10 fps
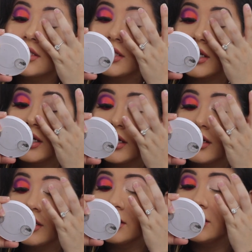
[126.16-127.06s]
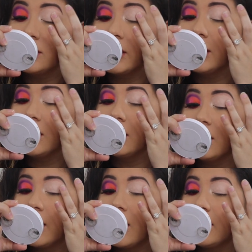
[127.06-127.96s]
this in and
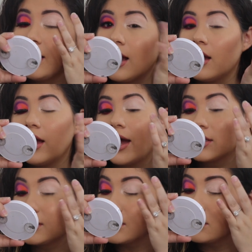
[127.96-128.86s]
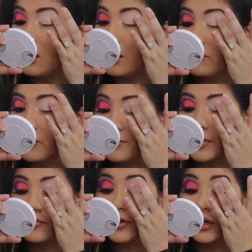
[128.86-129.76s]
taking any excess off with
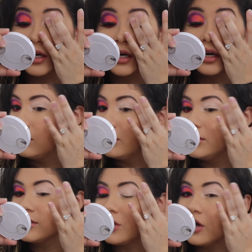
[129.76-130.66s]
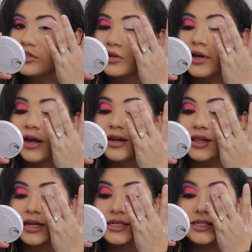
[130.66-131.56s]
my finger. And this also kind
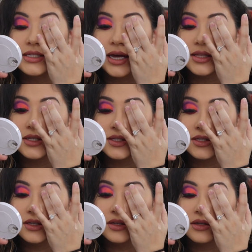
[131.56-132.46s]
of like sets